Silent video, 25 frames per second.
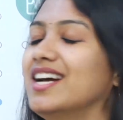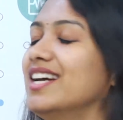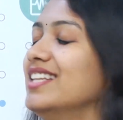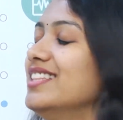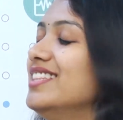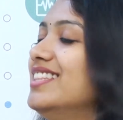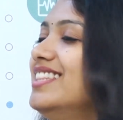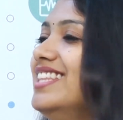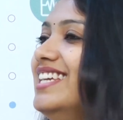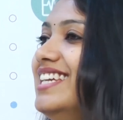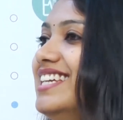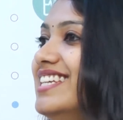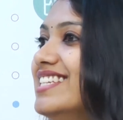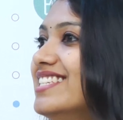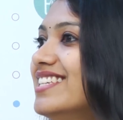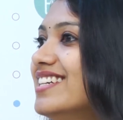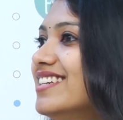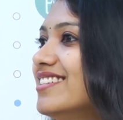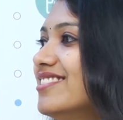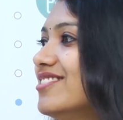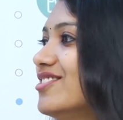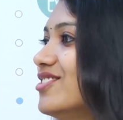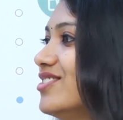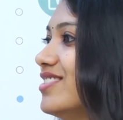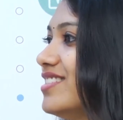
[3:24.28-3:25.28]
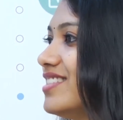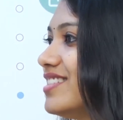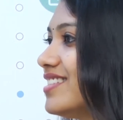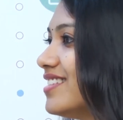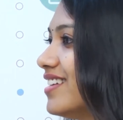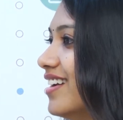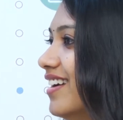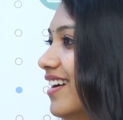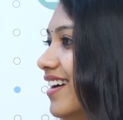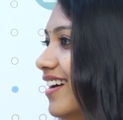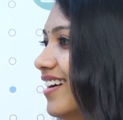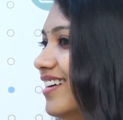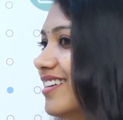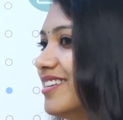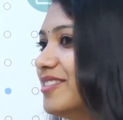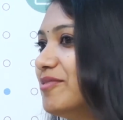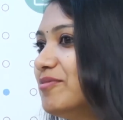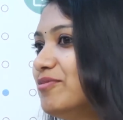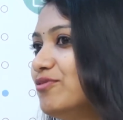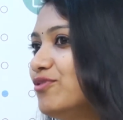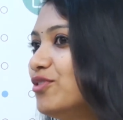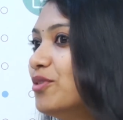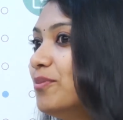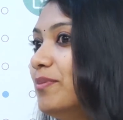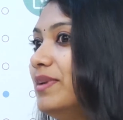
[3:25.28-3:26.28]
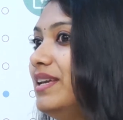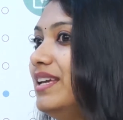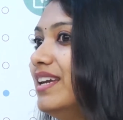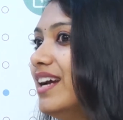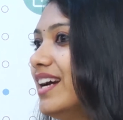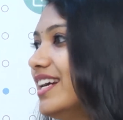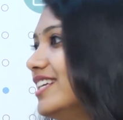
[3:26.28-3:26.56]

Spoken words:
Yeah, these are just, for me,